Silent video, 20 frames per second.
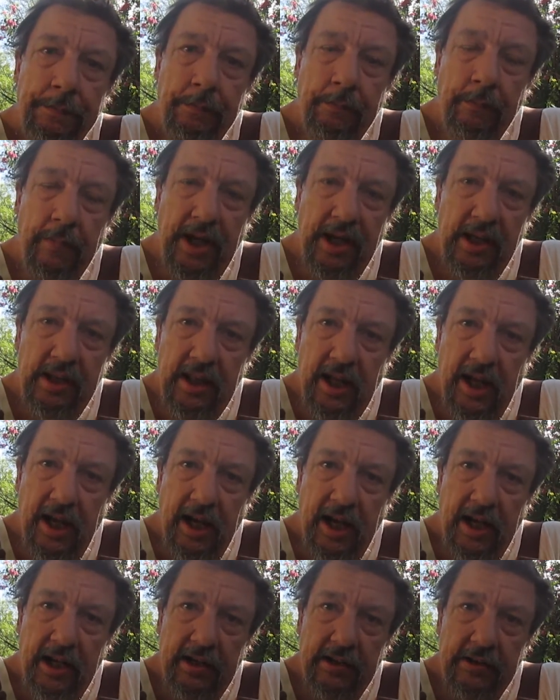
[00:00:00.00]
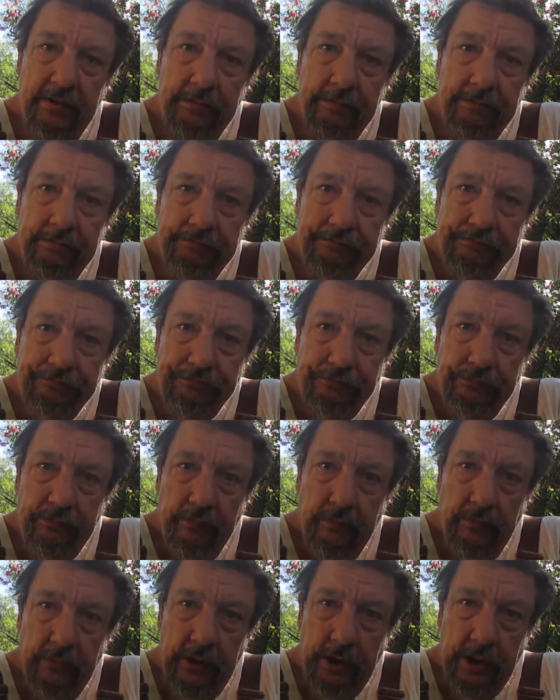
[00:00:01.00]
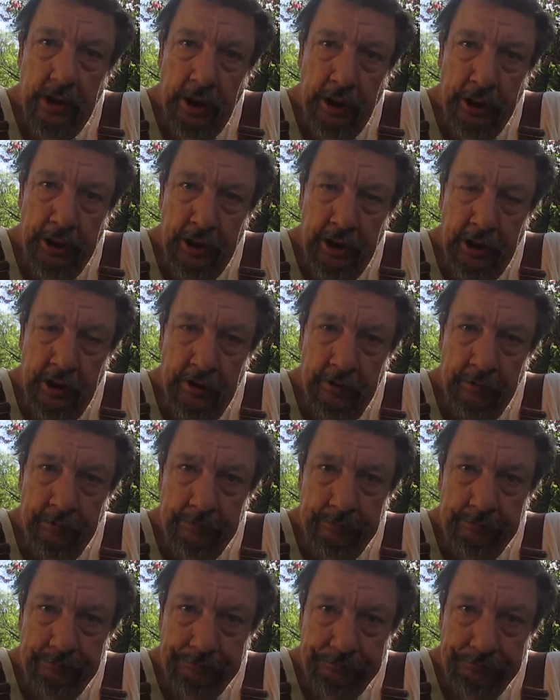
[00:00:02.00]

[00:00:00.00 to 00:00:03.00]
make that, and then